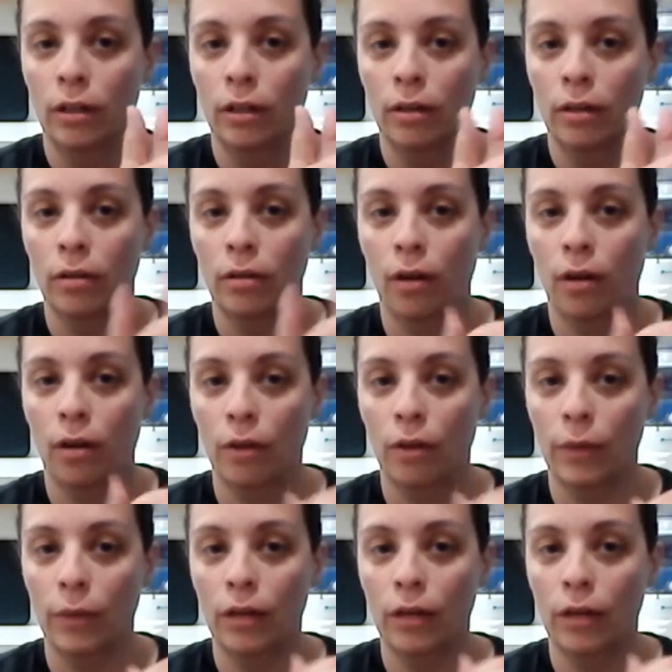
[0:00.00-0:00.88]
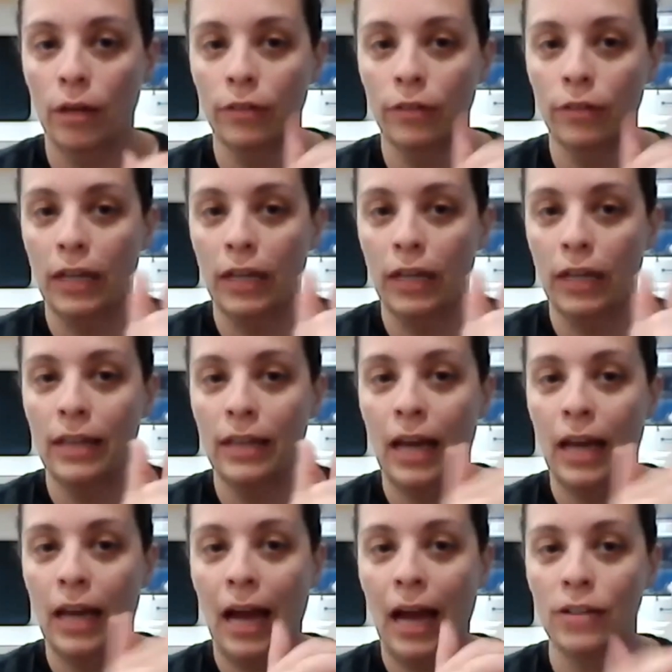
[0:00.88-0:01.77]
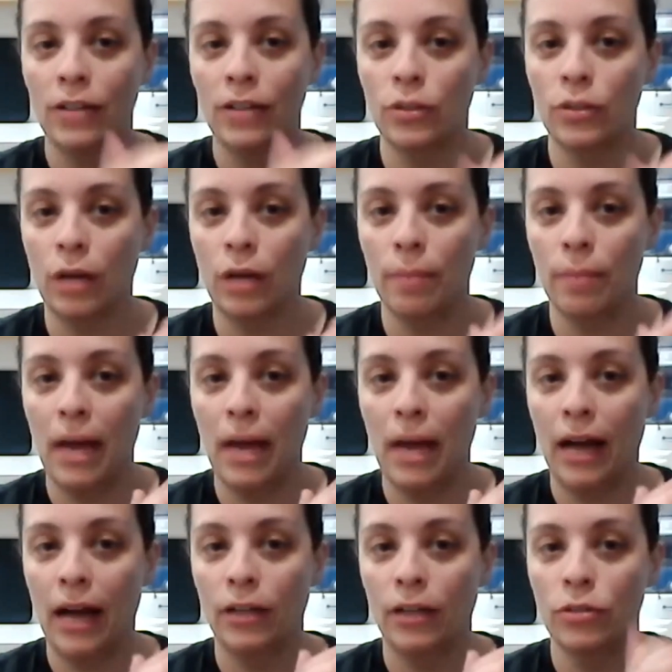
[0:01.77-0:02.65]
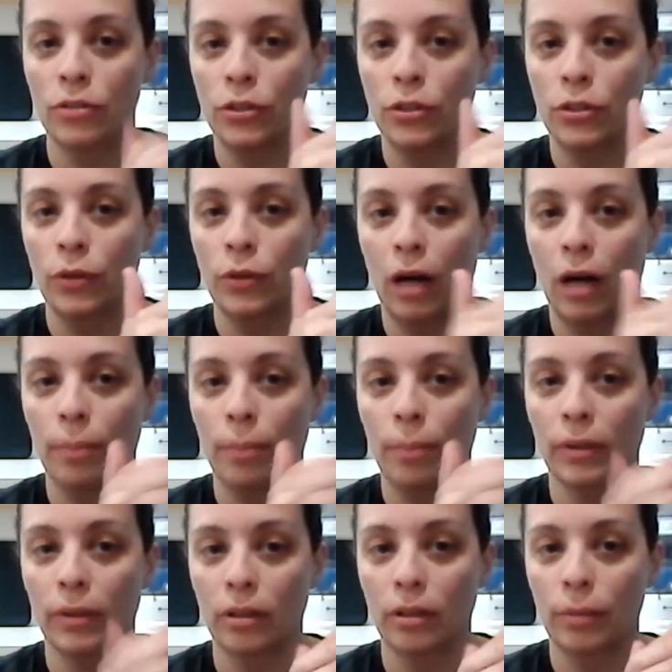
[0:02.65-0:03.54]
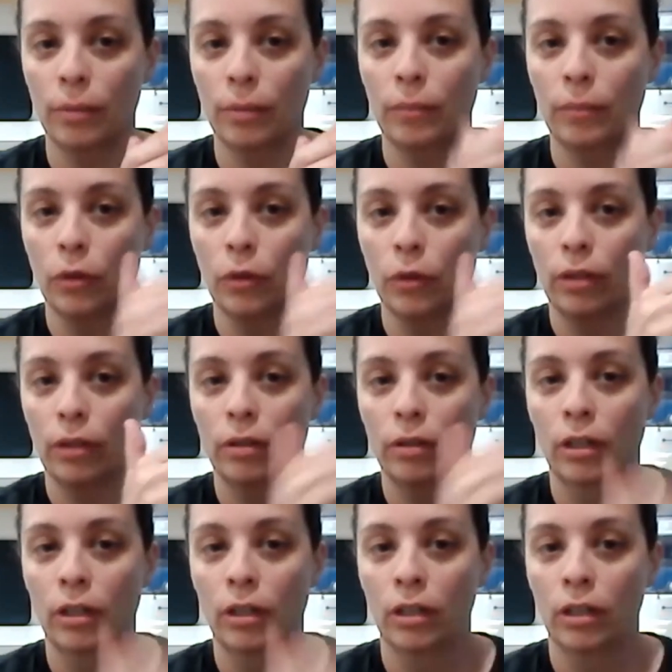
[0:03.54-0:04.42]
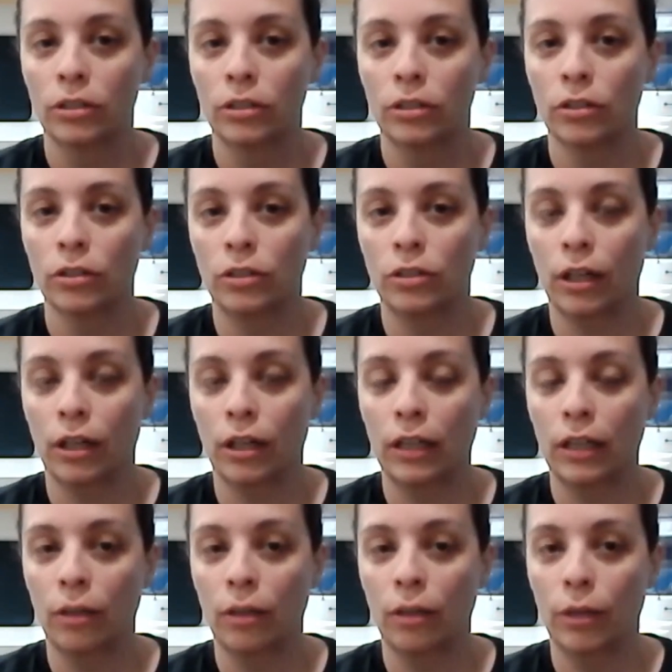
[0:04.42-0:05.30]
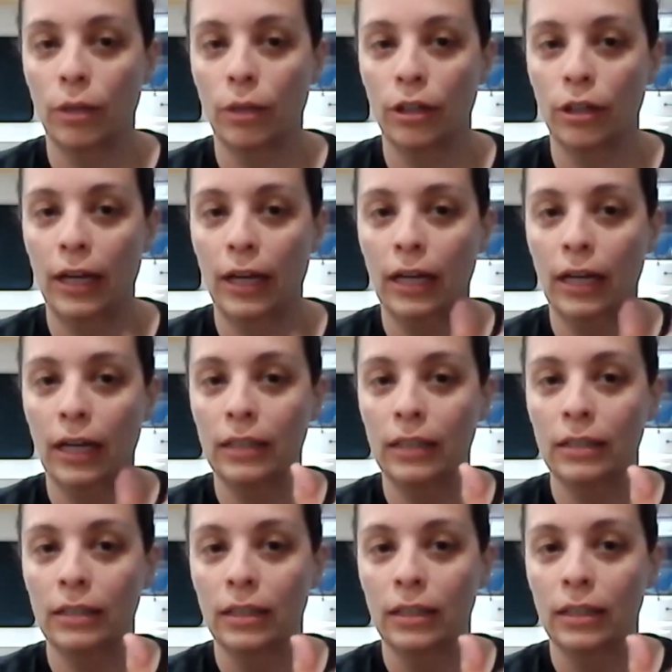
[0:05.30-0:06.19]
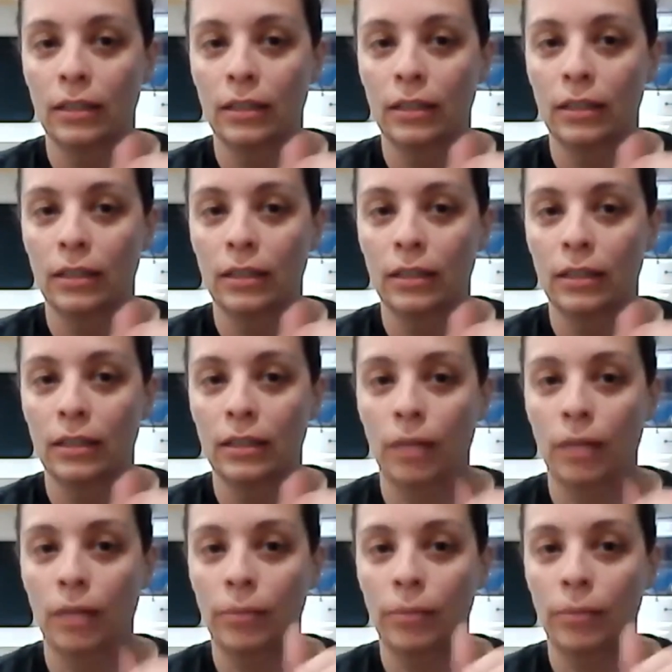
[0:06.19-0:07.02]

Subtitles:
And then as you come back, you scoot up a little bit more. So starting low on your hand, pump,